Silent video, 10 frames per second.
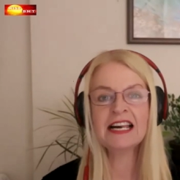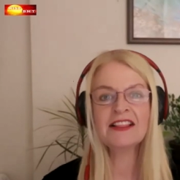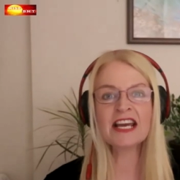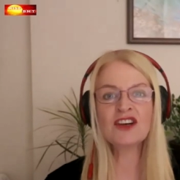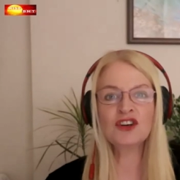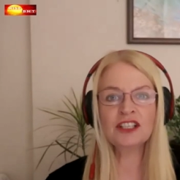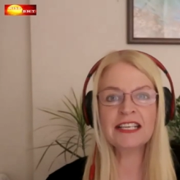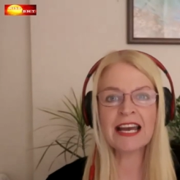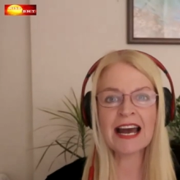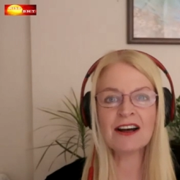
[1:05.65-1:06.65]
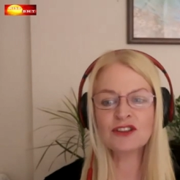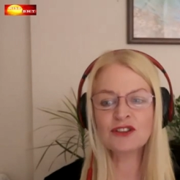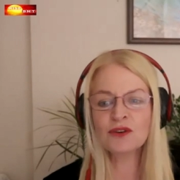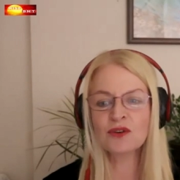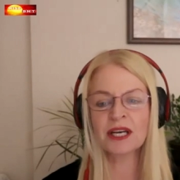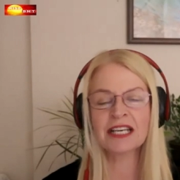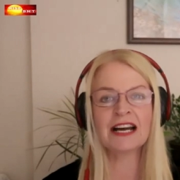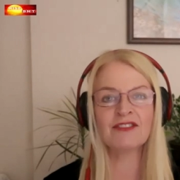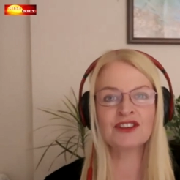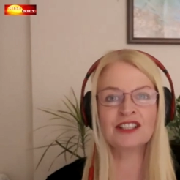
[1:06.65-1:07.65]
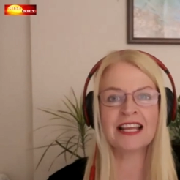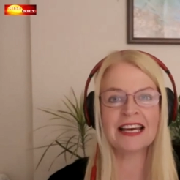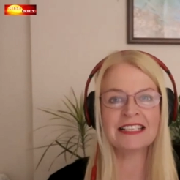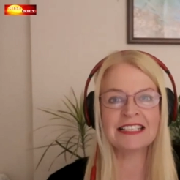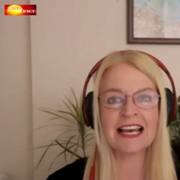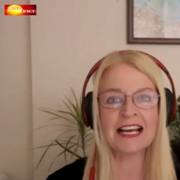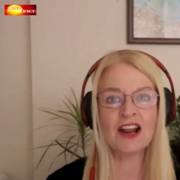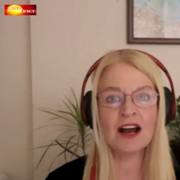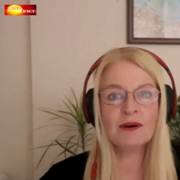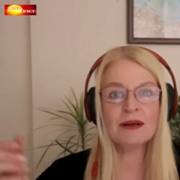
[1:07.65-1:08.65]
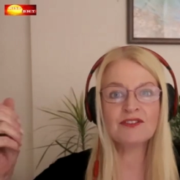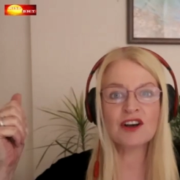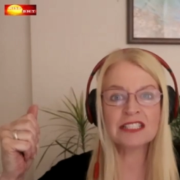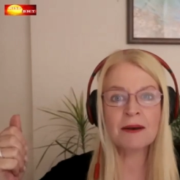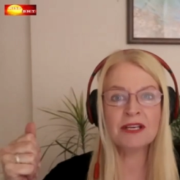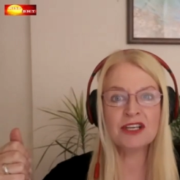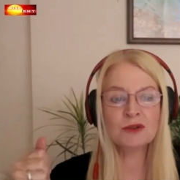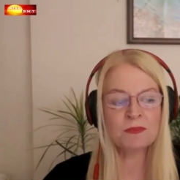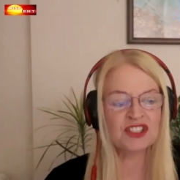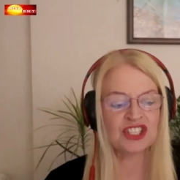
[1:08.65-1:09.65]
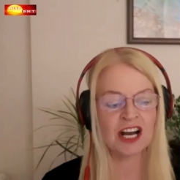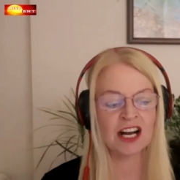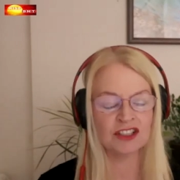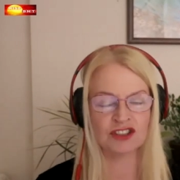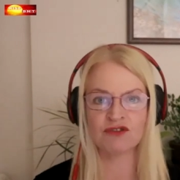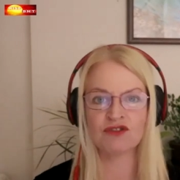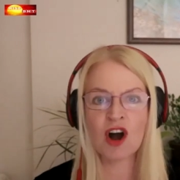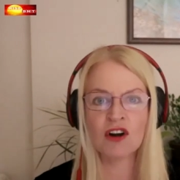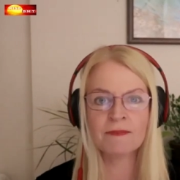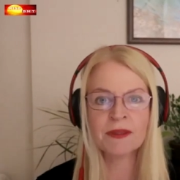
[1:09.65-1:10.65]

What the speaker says: They couldn't get out the door quick enough, could they, to say, no, we've got somebody who's been charged. Wrong.